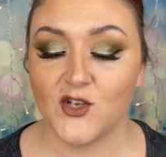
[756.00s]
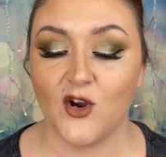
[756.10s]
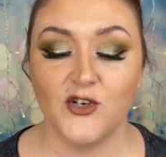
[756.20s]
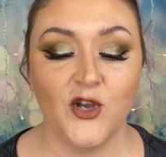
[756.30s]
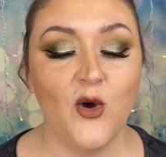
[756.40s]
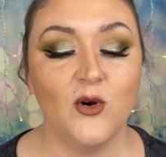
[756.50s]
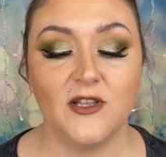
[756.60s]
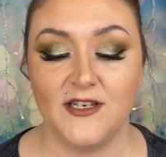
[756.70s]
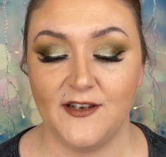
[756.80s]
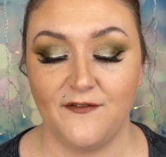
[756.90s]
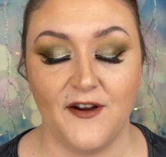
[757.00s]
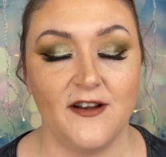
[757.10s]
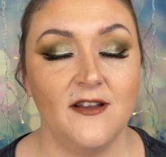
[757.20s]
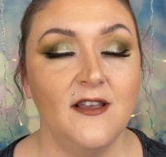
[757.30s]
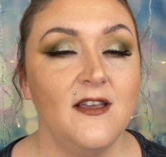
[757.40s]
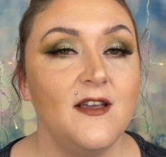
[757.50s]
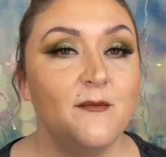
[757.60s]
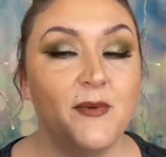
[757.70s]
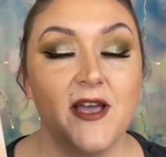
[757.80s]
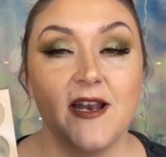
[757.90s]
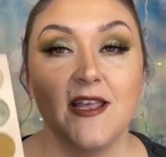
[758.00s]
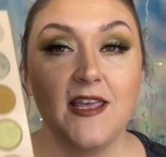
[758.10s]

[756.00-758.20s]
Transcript: are totally different, but